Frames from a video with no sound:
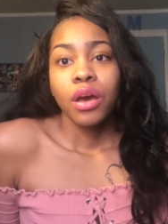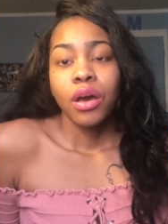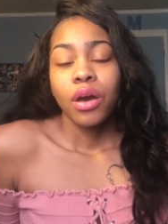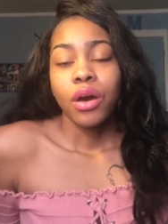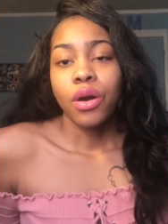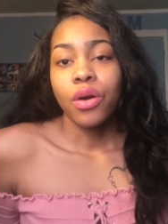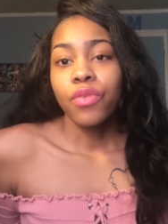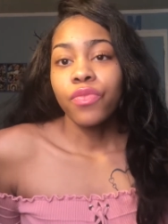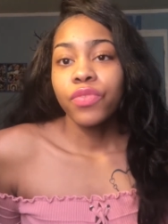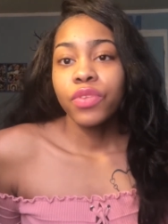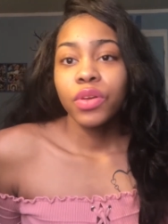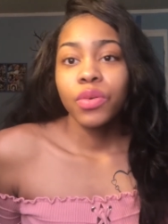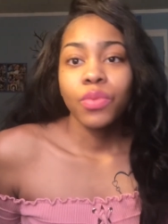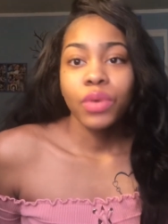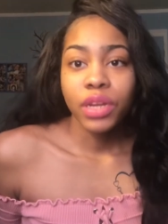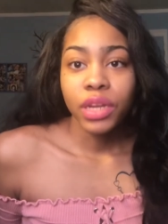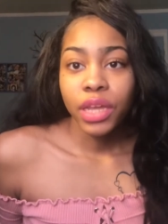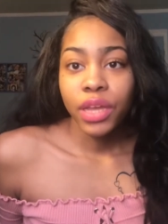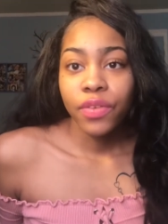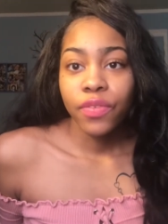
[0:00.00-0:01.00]
Hopefully
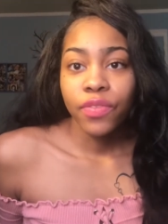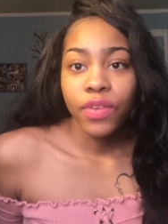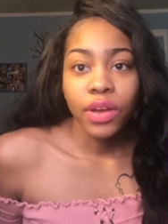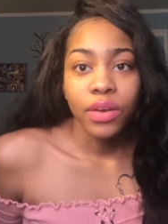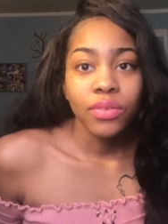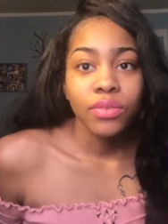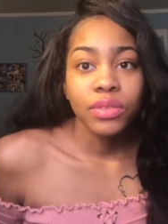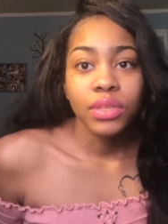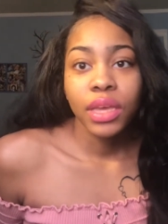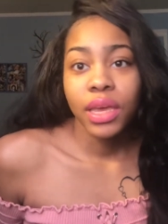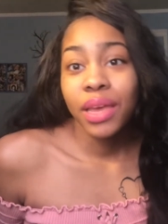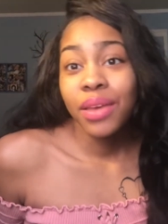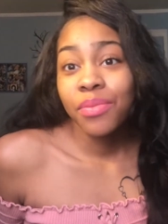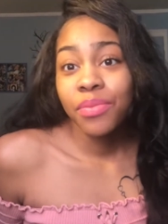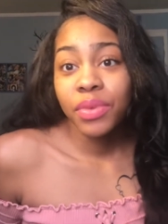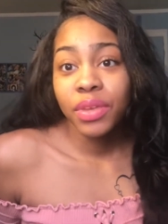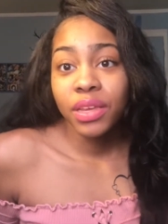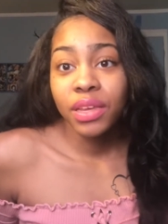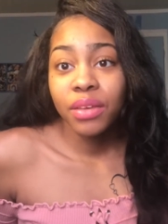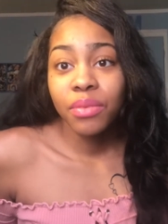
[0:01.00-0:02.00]
one day Freckles can
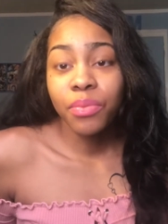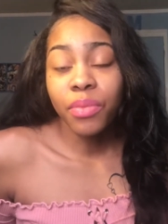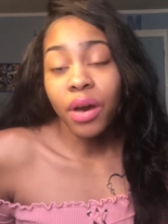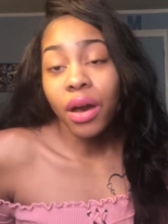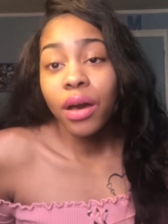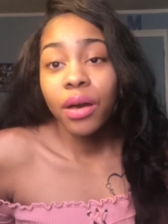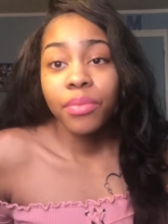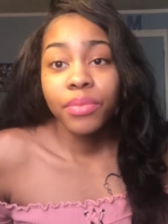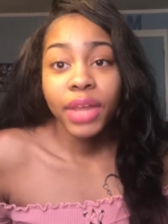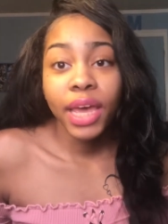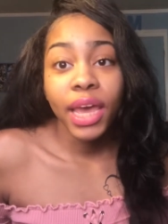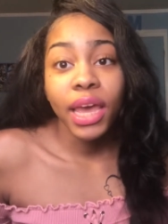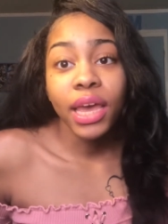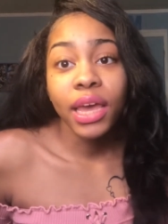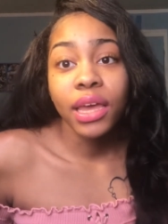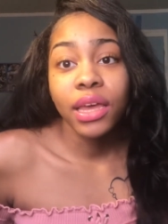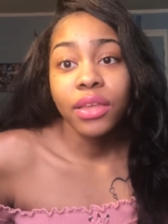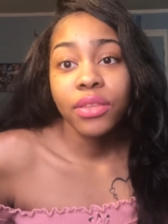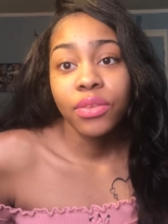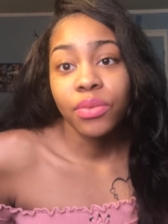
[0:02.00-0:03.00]
be a bomb
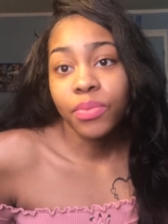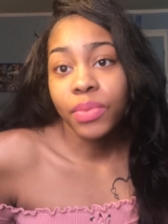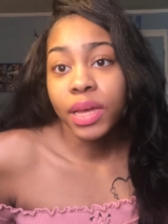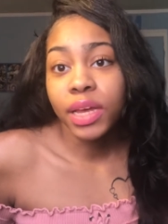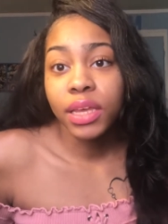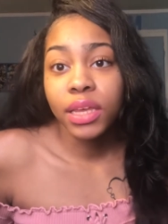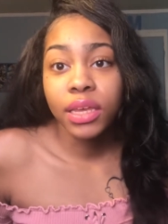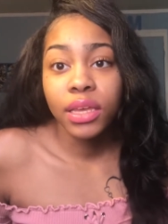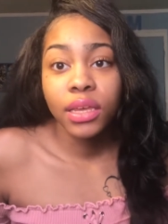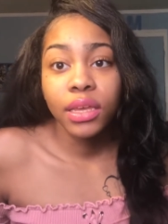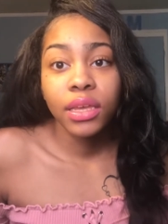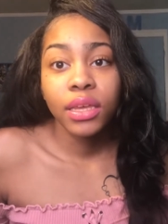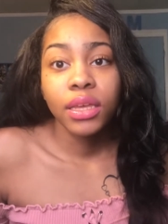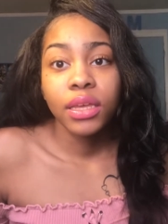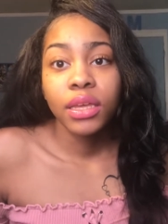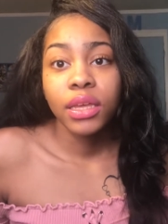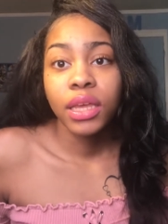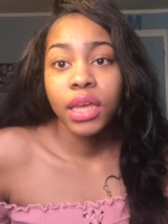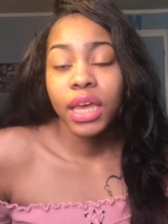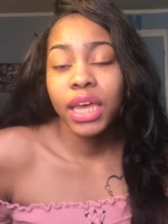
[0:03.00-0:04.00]
dad to my kid.
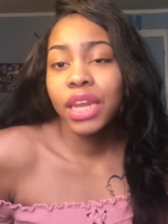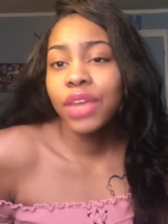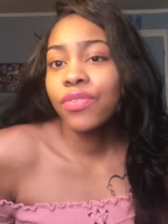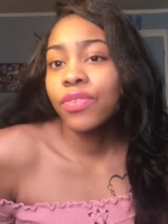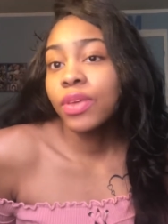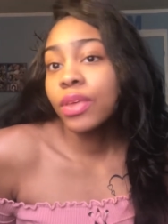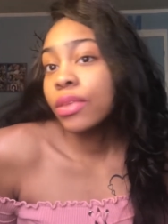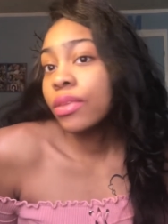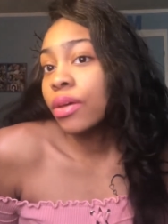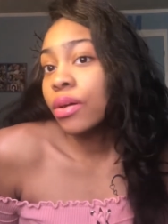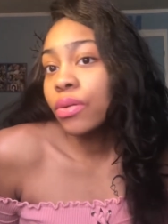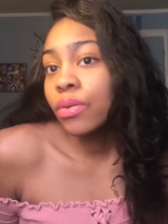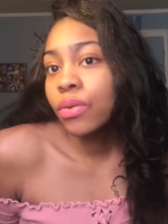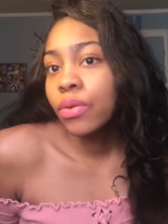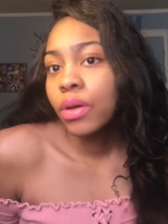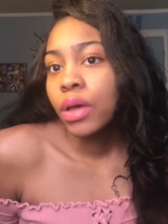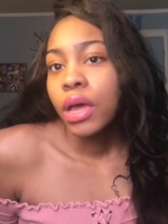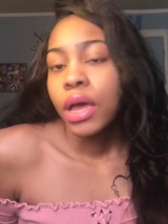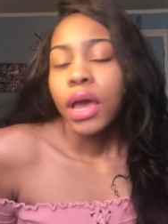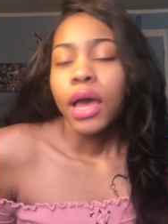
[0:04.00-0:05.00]
And if he
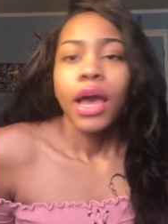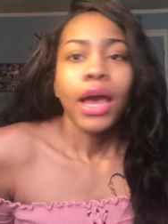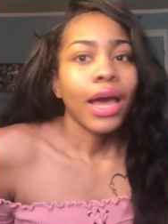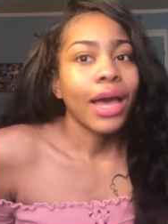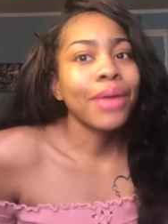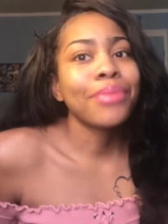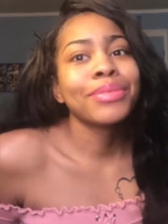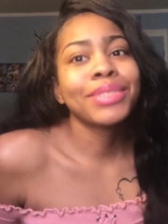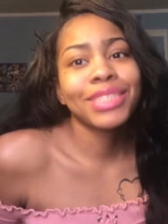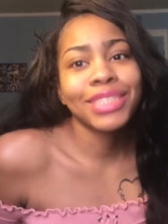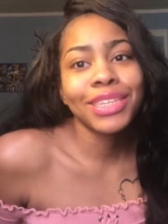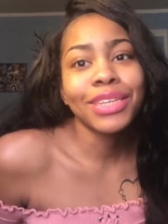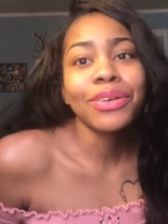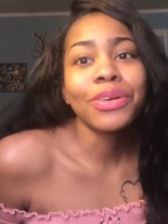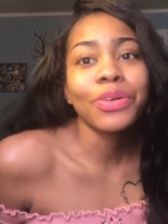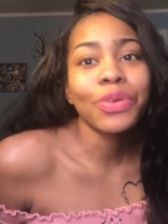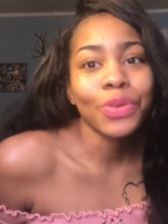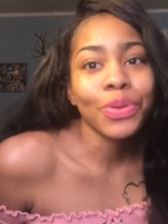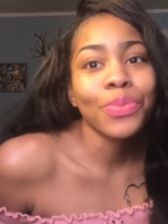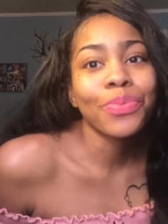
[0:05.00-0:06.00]
don't, I'm
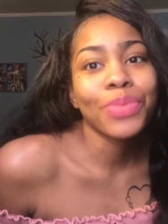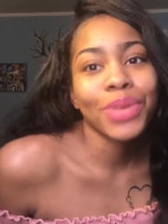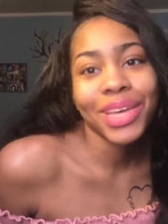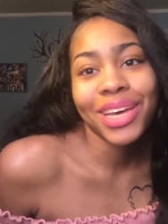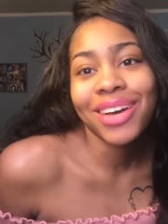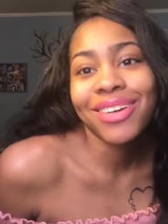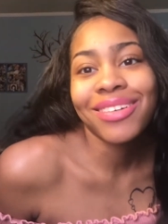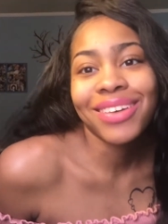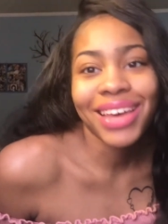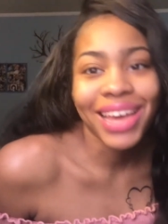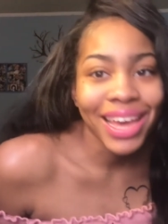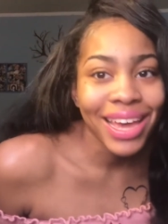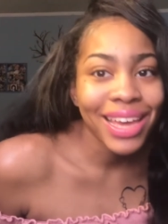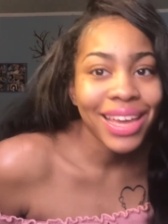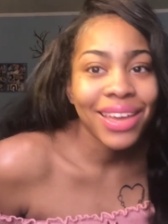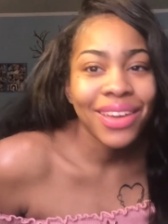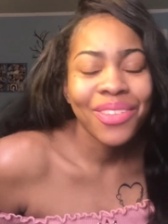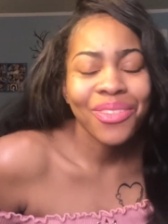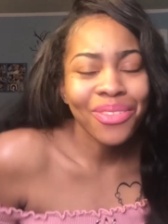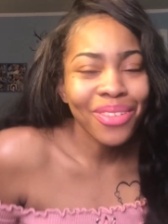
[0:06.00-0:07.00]
still going to be
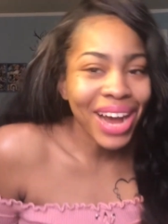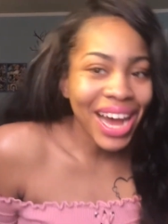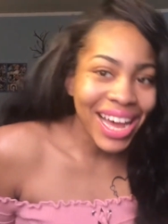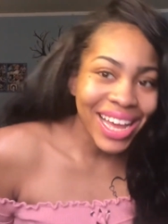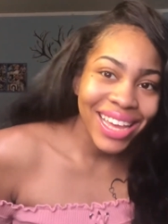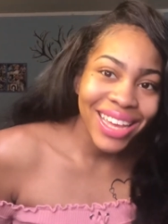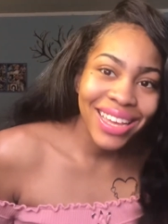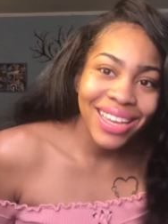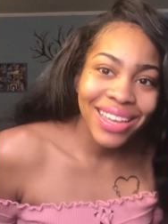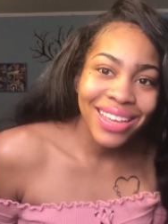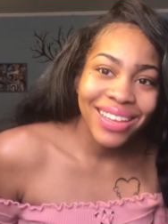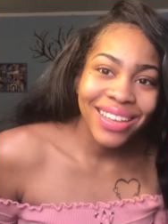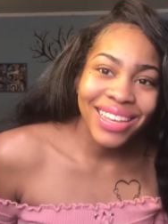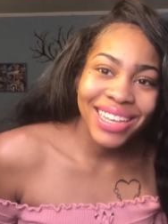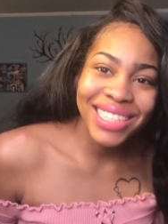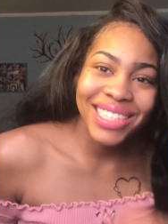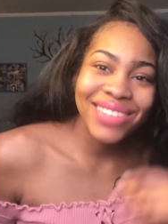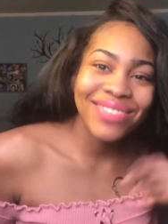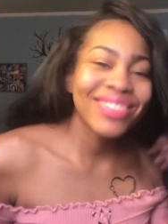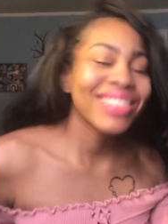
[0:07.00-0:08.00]
okay. Why?
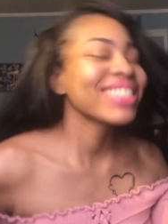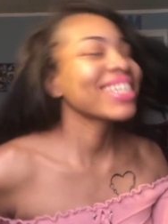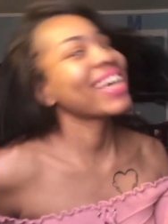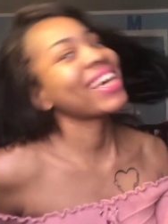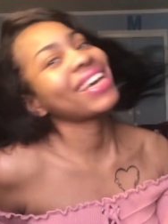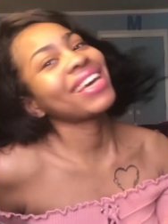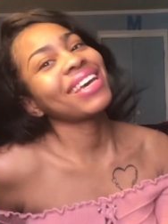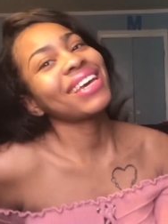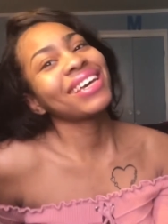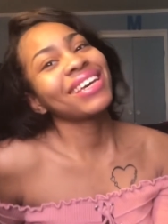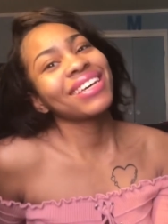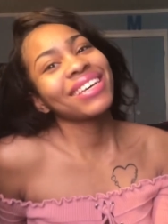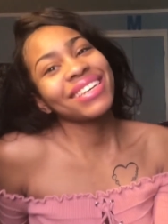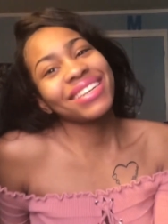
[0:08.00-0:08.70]
Because I'm Shay.